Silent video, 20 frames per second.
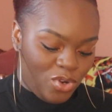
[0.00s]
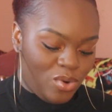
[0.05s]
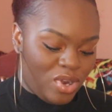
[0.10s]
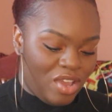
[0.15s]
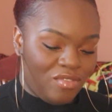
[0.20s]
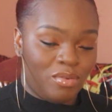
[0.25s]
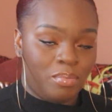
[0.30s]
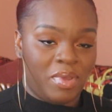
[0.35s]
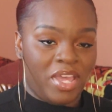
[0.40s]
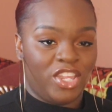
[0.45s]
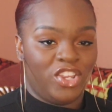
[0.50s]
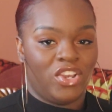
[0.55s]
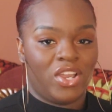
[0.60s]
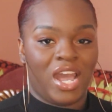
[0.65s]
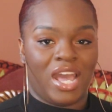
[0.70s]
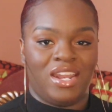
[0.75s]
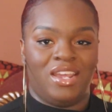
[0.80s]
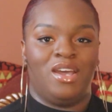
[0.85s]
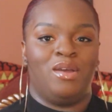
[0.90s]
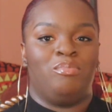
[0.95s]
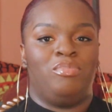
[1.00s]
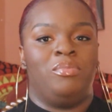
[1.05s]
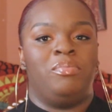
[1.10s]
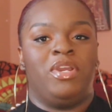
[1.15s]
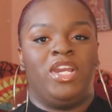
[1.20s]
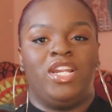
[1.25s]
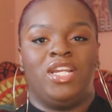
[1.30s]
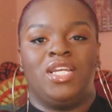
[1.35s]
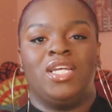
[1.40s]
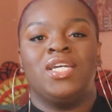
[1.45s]
you don't have a pen, you're kind of
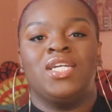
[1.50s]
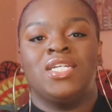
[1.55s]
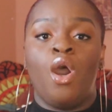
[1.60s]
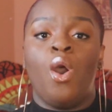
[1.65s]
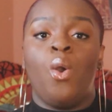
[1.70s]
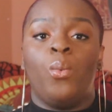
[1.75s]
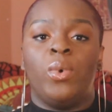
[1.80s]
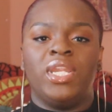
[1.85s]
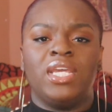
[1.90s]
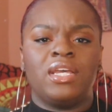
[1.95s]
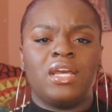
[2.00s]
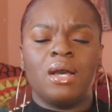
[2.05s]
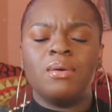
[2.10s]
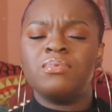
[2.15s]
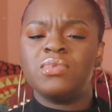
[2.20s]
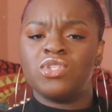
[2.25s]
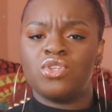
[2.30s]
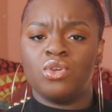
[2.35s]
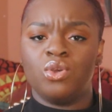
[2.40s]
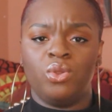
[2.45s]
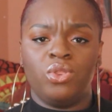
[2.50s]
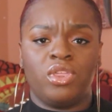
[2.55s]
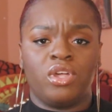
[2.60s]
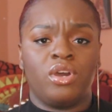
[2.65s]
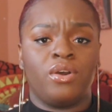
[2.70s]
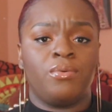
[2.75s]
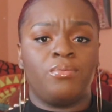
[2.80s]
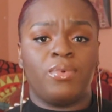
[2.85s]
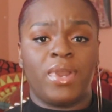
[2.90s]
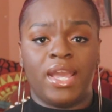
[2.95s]
unprepared. When it comes to
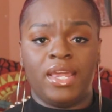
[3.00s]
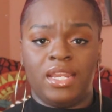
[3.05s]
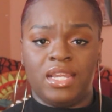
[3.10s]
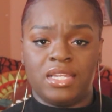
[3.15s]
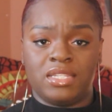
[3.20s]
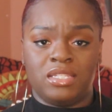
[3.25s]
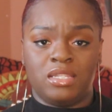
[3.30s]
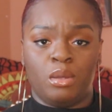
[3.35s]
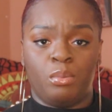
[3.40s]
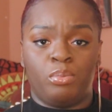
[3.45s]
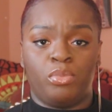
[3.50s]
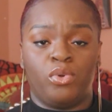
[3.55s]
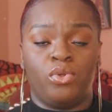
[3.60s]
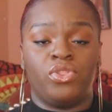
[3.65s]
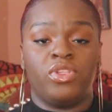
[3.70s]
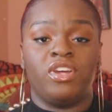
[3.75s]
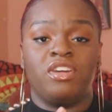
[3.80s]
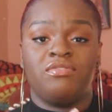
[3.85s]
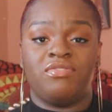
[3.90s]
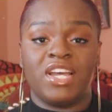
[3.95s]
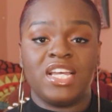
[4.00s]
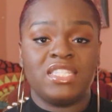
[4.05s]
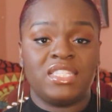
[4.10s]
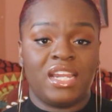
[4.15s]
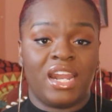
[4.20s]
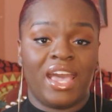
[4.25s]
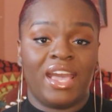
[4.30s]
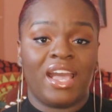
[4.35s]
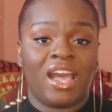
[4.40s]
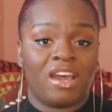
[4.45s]
the writing sample, the advice
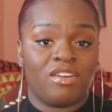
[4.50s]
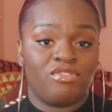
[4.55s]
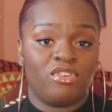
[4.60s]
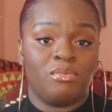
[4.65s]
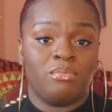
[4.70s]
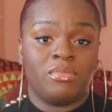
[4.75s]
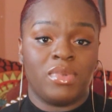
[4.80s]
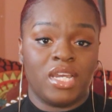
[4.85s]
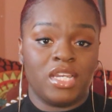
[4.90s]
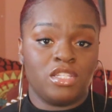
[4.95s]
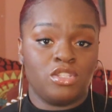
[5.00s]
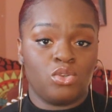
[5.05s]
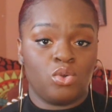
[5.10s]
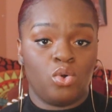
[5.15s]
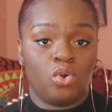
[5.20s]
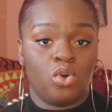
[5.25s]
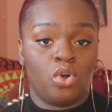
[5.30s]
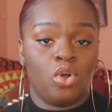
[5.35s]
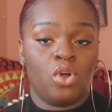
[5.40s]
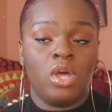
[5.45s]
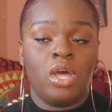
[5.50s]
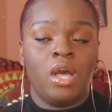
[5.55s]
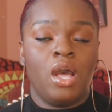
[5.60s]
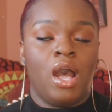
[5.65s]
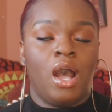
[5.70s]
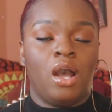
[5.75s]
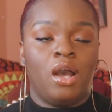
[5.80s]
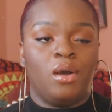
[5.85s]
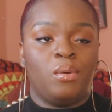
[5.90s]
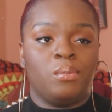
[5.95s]
that I got from my school,
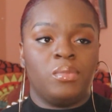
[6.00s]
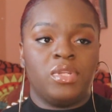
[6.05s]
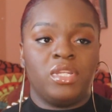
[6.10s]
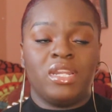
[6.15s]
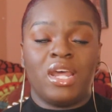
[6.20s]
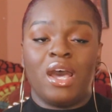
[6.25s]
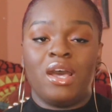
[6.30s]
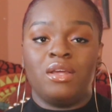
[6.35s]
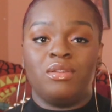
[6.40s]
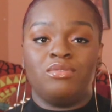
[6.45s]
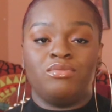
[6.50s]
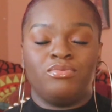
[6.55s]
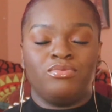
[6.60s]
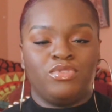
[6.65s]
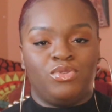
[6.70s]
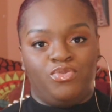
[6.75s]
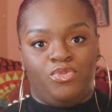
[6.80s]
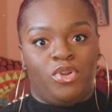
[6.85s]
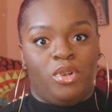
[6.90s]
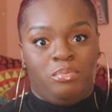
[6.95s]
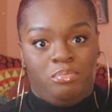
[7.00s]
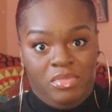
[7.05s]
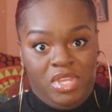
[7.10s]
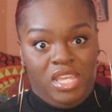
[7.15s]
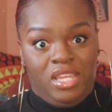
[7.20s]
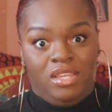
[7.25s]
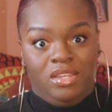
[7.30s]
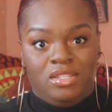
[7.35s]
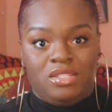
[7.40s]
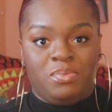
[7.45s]
not for
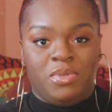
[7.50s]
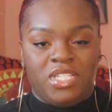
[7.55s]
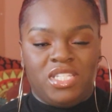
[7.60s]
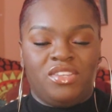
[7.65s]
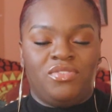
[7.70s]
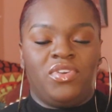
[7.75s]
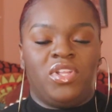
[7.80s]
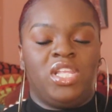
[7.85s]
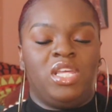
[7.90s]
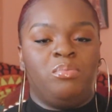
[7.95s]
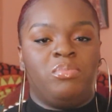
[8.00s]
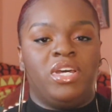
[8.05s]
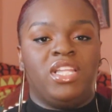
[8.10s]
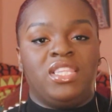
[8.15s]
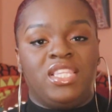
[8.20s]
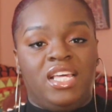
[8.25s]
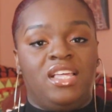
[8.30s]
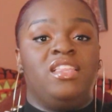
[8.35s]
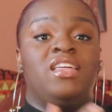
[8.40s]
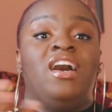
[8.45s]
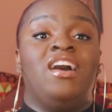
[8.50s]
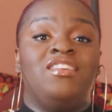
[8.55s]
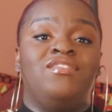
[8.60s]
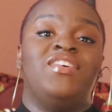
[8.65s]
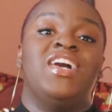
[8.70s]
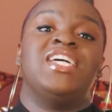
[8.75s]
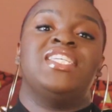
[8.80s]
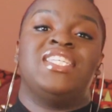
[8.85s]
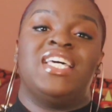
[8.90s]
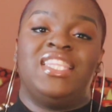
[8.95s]
me specifically, but the
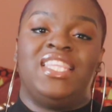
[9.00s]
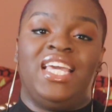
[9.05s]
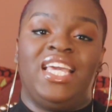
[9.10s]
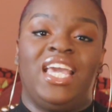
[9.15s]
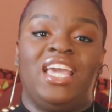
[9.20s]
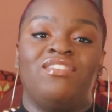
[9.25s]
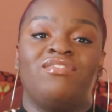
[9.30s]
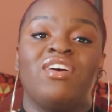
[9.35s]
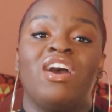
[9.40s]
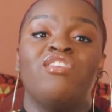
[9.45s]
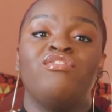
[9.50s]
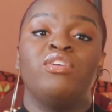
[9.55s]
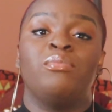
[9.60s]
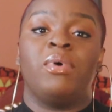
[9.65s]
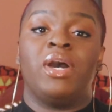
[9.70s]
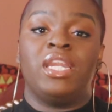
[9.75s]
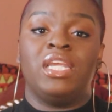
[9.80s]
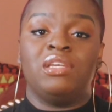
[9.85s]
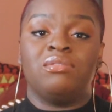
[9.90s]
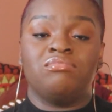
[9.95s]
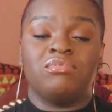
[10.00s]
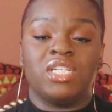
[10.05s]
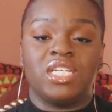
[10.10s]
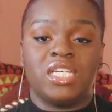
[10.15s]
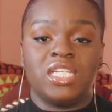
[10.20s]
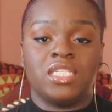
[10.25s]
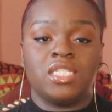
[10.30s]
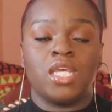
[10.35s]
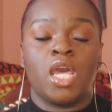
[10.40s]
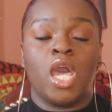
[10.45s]
advice that they gave everybody
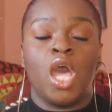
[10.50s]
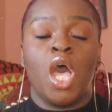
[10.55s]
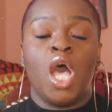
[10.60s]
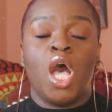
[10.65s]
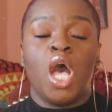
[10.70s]
was,